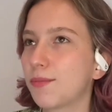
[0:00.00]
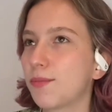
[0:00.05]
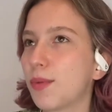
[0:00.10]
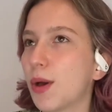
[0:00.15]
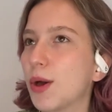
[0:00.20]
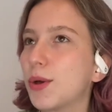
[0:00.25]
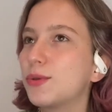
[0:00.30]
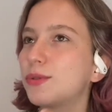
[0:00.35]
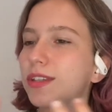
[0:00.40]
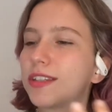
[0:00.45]

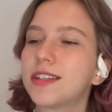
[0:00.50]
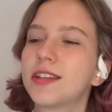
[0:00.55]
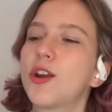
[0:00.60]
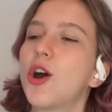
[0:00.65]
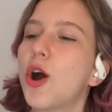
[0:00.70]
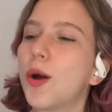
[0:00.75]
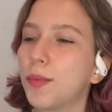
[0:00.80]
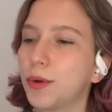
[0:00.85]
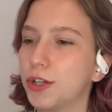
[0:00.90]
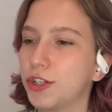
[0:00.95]
poses an
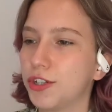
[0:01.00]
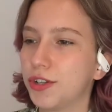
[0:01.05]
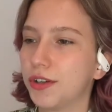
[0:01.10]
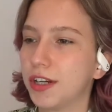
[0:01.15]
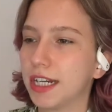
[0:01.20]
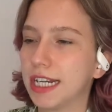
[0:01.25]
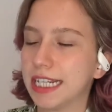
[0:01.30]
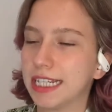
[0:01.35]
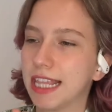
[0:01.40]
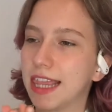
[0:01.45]

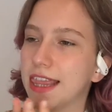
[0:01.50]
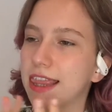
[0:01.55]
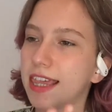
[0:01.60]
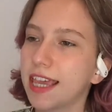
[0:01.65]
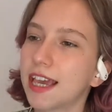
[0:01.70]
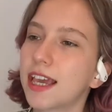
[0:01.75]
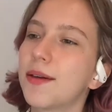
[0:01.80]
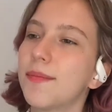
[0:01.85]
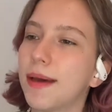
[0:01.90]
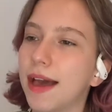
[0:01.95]
opportunity to
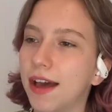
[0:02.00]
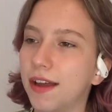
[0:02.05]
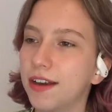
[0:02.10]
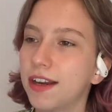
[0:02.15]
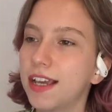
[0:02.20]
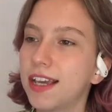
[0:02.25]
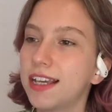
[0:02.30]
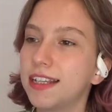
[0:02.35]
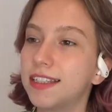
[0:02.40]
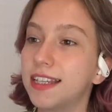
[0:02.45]
think
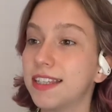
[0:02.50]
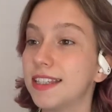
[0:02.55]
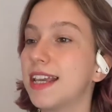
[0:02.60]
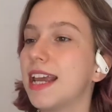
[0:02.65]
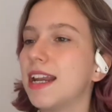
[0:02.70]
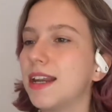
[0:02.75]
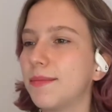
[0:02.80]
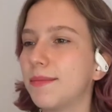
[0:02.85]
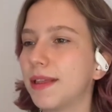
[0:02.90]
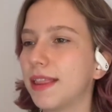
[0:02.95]
about
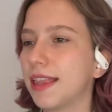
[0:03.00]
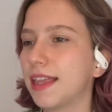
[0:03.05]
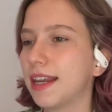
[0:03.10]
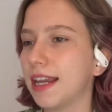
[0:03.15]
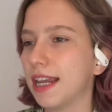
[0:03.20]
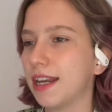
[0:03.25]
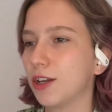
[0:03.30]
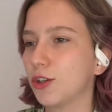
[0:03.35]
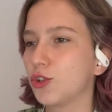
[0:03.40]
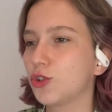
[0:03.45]

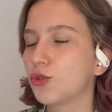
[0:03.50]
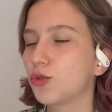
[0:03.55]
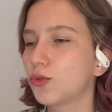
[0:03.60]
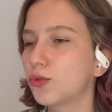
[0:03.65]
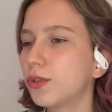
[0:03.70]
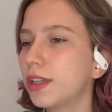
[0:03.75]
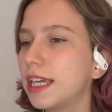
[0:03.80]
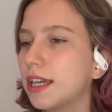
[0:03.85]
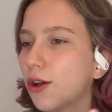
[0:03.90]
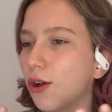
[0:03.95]
sustainability in a
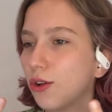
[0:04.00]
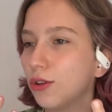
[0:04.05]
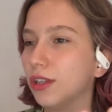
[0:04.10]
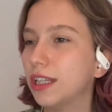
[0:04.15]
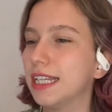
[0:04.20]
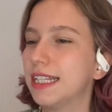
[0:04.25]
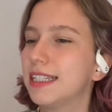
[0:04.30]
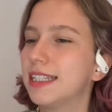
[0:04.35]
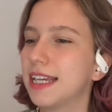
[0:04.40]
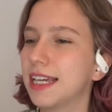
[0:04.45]
truly
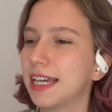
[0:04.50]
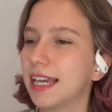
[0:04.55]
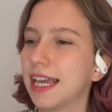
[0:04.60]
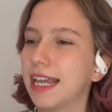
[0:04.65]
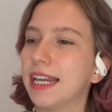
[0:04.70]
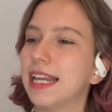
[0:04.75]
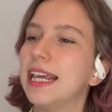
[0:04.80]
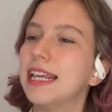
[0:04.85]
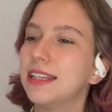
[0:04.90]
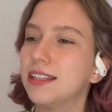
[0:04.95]
holistic
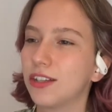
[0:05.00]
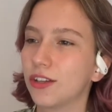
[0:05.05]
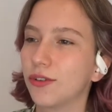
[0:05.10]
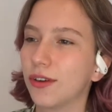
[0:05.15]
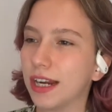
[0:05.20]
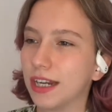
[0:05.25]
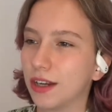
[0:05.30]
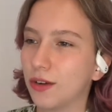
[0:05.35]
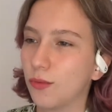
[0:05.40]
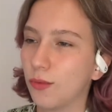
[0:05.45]
and
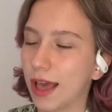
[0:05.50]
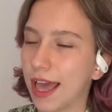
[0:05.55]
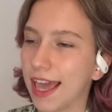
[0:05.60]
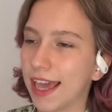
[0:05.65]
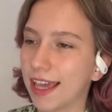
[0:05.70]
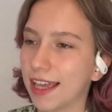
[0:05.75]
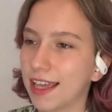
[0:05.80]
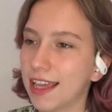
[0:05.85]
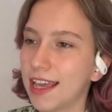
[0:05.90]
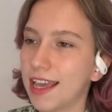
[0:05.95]
integrated
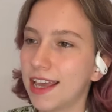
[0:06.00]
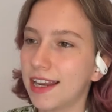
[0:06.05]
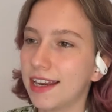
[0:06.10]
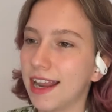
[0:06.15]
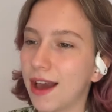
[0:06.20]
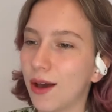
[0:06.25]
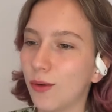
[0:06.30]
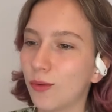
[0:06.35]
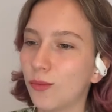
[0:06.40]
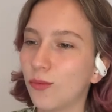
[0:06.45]
way.
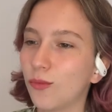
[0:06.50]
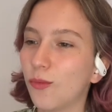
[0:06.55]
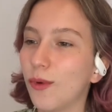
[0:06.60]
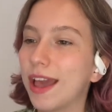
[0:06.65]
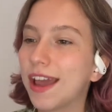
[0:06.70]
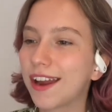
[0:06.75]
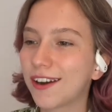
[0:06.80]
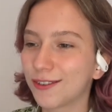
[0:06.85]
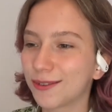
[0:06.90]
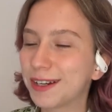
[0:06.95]
Now,
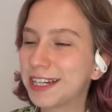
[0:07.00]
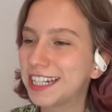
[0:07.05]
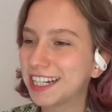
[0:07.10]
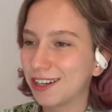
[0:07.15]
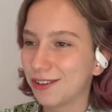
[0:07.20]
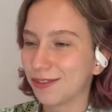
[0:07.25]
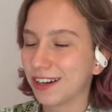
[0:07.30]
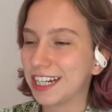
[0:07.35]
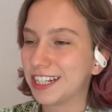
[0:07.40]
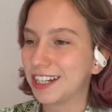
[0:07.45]
where
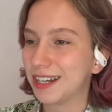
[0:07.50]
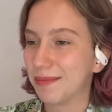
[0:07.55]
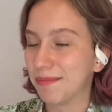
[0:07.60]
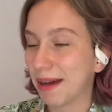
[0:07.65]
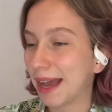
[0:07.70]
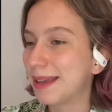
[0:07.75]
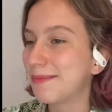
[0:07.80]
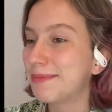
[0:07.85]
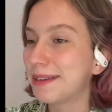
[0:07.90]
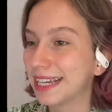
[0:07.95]
regeneration
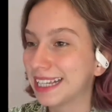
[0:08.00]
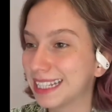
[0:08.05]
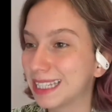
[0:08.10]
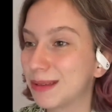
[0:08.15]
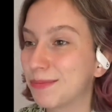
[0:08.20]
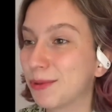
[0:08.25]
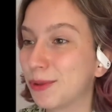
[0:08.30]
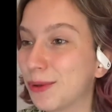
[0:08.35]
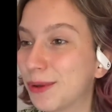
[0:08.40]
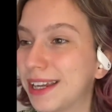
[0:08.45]
might be
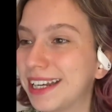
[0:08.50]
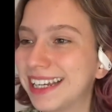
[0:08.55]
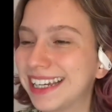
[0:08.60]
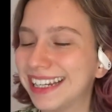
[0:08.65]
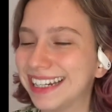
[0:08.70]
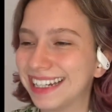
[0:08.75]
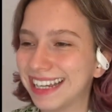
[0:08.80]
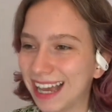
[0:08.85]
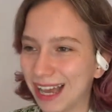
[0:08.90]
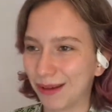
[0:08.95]

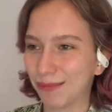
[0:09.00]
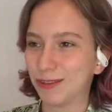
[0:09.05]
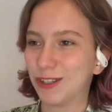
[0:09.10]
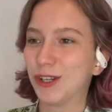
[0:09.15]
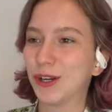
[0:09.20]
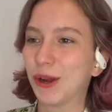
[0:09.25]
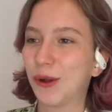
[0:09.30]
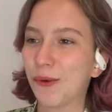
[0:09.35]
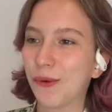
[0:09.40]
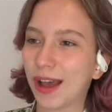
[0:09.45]
exploited,
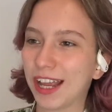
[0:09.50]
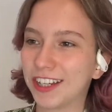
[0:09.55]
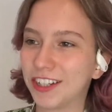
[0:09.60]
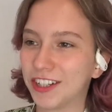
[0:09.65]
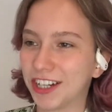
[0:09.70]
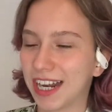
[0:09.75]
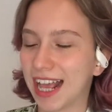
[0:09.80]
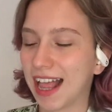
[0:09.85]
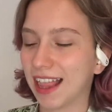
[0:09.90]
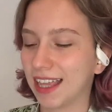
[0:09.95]
to your
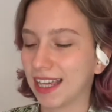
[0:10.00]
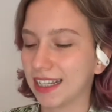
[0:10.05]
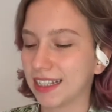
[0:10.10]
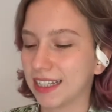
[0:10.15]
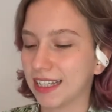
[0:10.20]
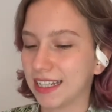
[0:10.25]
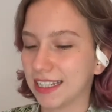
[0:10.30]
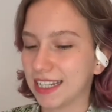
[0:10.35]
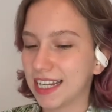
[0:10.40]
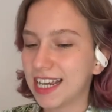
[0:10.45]
question,
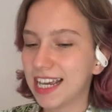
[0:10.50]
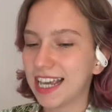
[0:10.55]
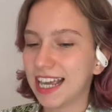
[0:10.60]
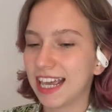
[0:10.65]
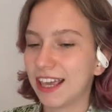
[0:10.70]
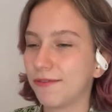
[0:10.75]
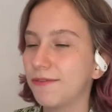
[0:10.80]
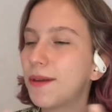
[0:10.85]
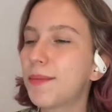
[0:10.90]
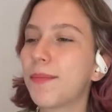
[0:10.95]
Alex, is
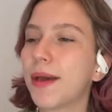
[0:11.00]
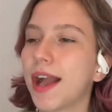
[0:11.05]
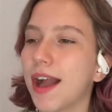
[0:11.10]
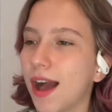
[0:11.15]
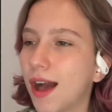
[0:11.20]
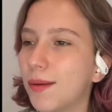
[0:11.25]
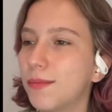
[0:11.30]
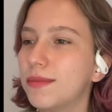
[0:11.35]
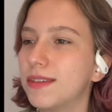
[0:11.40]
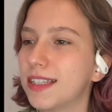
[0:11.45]
if it
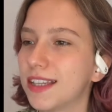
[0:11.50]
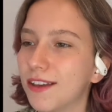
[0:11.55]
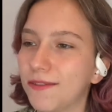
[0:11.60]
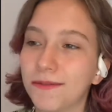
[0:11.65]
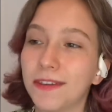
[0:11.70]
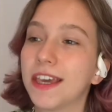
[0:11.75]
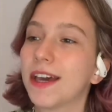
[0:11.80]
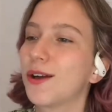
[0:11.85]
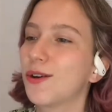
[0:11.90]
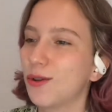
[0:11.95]
becomes a
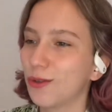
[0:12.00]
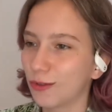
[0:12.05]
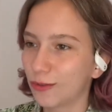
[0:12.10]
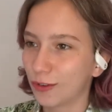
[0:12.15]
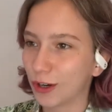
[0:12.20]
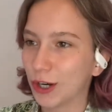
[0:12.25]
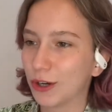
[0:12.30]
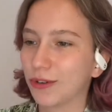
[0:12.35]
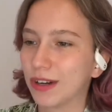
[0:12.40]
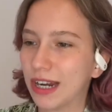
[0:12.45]
vehicle
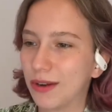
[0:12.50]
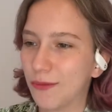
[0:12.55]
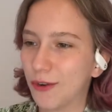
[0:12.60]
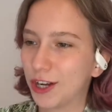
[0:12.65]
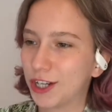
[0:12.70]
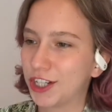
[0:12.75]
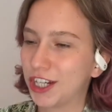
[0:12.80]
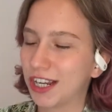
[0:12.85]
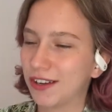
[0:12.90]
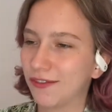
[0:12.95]
for
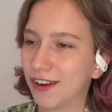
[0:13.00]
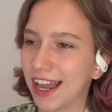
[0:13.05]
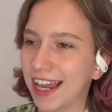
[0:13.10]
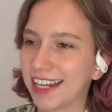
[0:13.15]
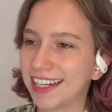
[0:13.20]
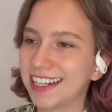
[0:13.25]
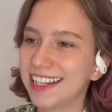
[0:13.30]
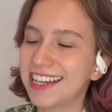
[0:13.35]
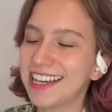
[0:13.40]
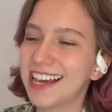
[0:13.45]
greenwashing,
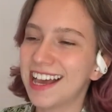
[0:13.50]
right?